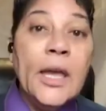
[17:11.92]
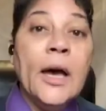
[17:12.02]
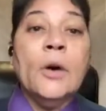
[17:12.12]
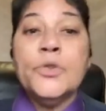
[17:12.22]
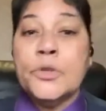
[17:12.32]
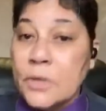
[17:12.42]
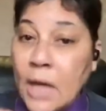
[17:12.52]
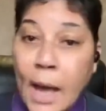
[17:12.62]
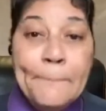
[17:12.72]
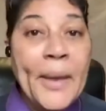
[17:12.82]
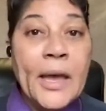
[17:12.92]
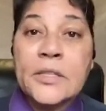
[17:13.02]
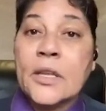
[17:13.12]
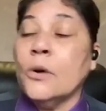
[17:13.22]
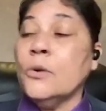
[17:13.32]
to hell. Do not
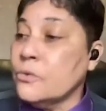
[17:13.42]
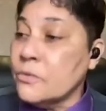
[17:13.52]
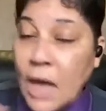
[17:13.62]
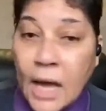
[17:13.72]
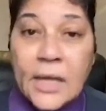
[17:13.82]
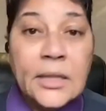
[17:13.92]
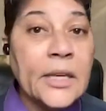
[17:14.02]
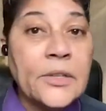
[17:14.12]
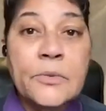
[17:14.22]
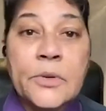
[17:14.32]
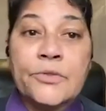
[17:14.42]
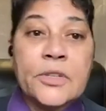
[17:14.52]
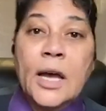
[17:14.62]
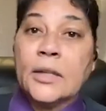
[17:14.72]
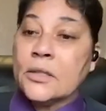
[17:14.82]
pass go. Do not collect
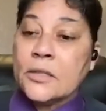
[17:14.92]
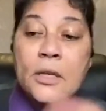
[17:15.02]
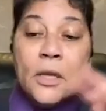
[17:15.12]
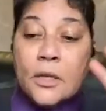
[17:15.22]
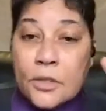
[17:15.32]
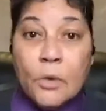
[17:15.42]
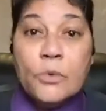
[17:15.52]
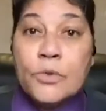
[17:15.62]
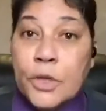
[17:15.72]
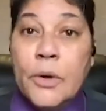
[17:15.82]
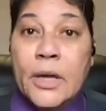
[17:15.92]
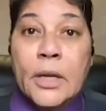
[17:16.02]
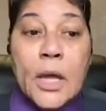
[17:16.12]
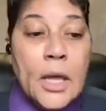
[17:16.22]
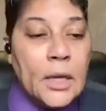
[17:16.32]
$200. Don't do
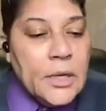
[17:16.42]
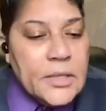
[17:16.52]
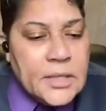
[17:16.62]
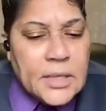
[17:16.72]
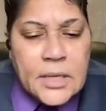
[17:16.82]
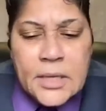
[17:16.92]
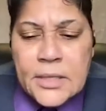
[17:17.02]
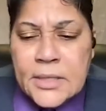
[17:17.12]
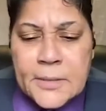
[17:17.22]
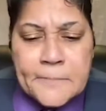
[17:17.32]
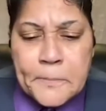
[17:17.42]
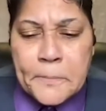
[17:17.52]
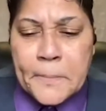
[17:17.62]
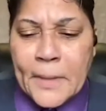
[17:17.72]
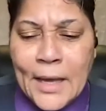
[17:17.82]
it. Because...
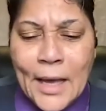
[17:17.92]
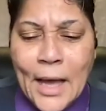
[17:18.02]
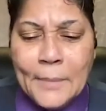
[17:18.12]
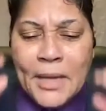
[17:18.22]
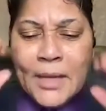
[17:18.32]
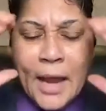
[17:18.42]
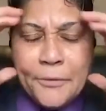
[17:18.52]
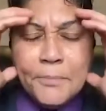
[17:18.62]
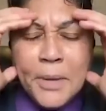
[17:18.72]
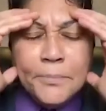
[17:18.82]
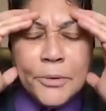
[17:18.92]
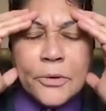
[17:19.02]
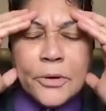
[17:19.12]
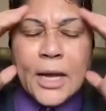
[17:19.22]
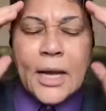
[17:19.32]
I mean, I
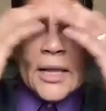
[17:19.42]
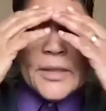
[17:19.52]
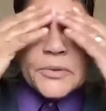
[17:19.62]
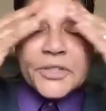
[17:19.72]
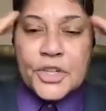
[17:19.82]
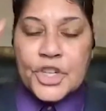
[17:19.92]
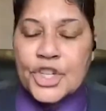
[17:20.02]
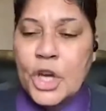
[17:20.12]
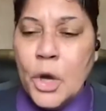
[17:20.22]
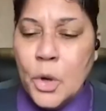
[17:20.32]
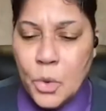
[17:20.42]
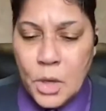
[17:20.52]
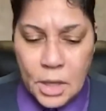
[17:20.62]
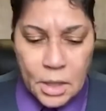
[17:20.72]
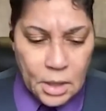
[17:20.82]
remember there was a show,